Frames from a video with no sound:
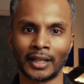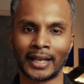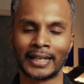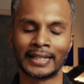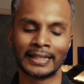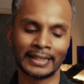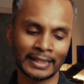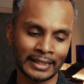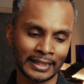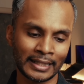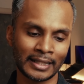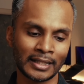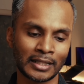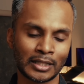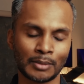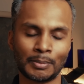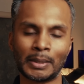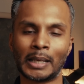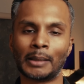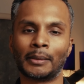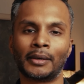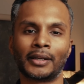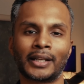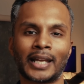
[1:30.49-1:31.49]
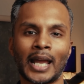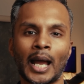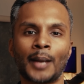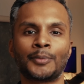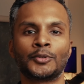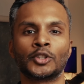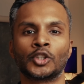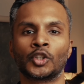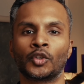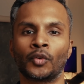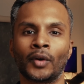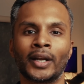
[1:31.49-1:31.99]
I needed to be able to
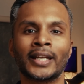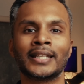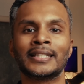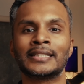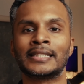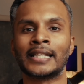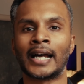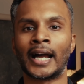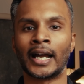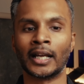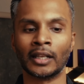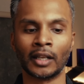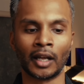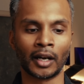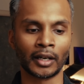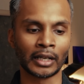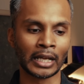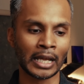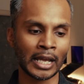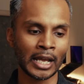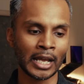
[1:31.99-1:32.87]
capture great dialogue.